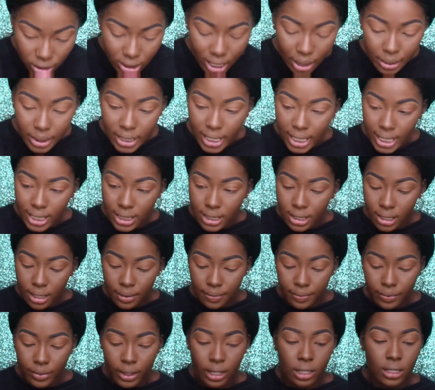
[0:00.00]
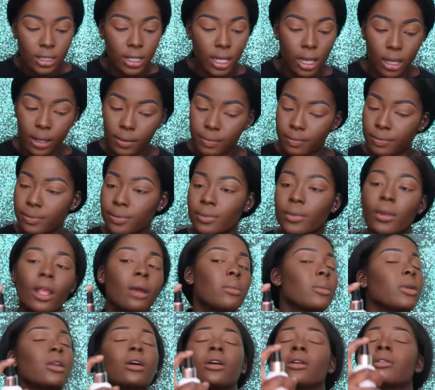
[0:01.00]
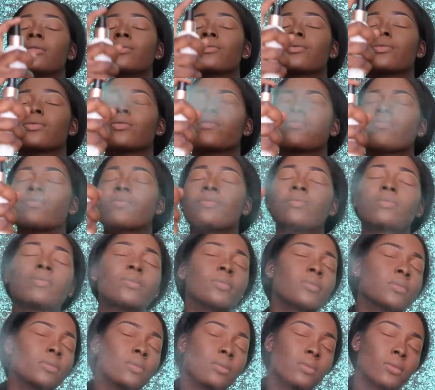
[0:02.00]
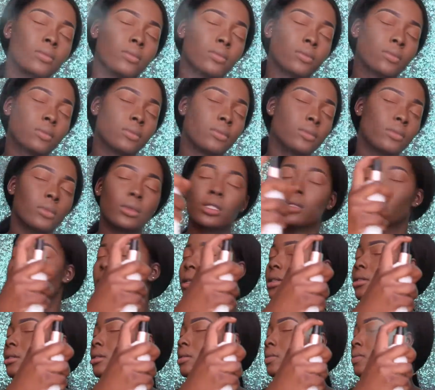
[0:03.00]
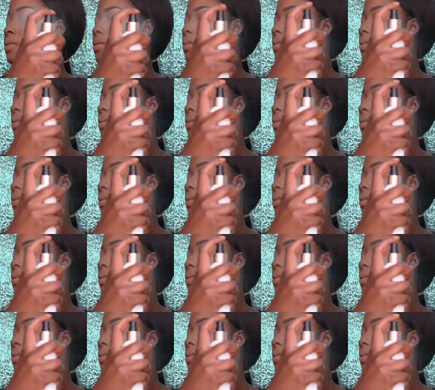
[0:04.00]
nowadays, so I'm gonna spritz.